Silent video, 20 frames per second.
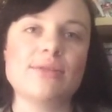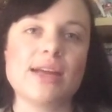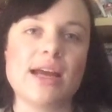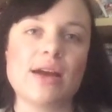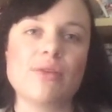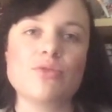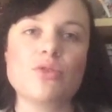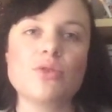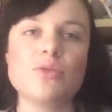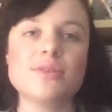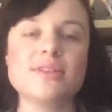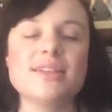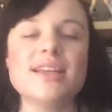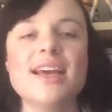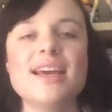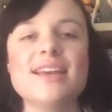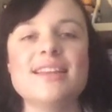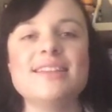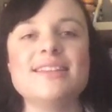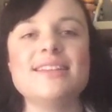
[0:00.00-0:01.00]
Now, of course,
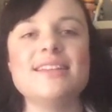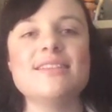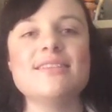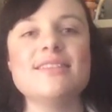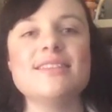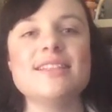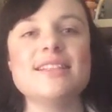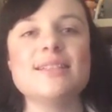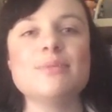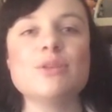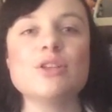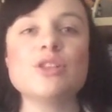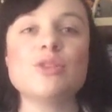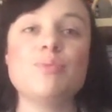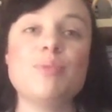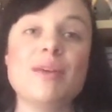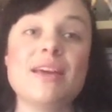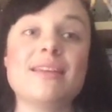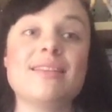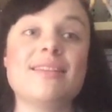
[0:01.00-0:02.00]
the series is
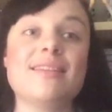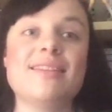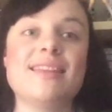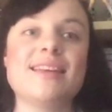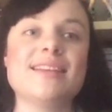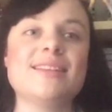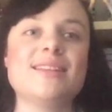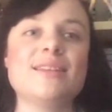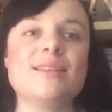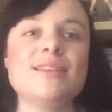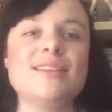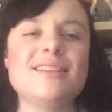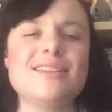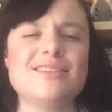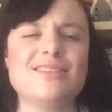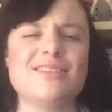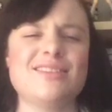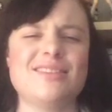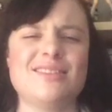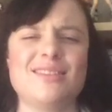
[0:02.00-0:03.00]
much bigger than this. This
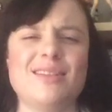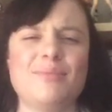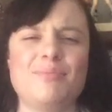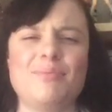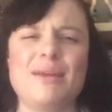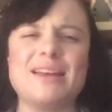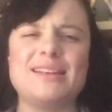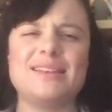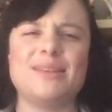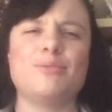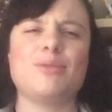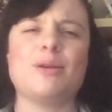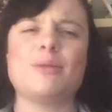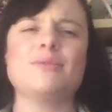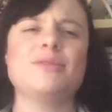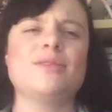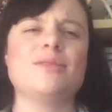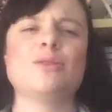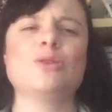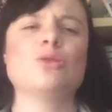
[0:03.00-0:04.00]
is just the basic
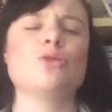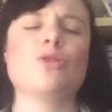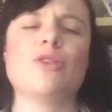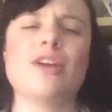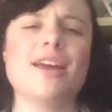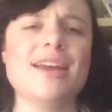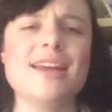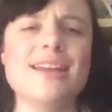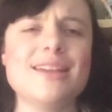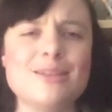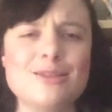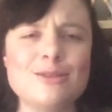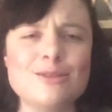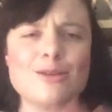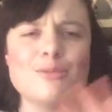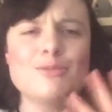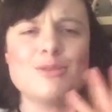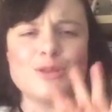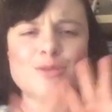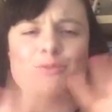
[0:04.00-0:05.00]
premise of the story. It is
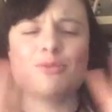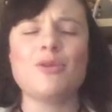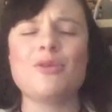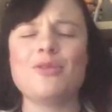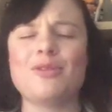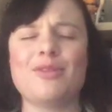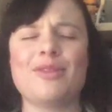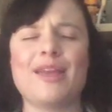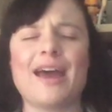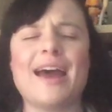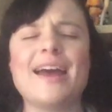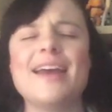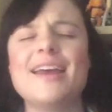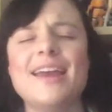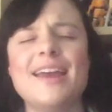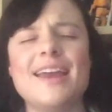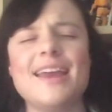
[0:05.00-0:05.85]
so much more than that.